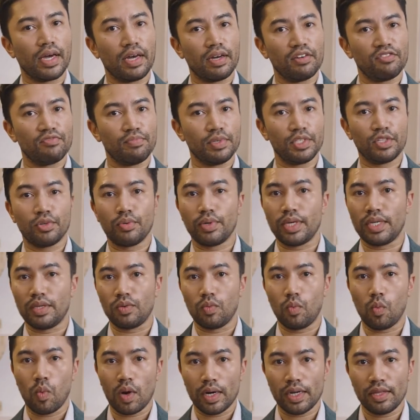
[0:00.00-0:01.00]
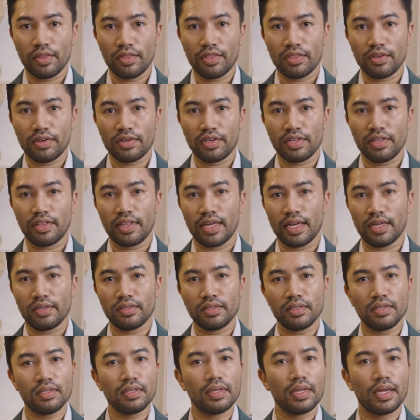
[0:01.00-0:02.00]
of between 1 in
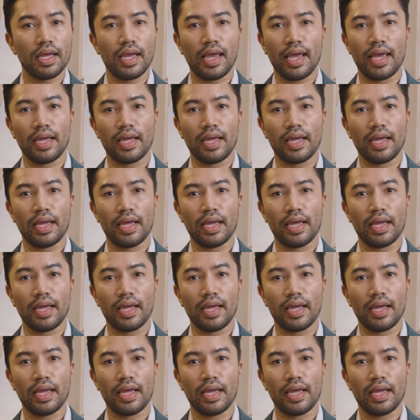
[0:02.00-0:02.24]
30,000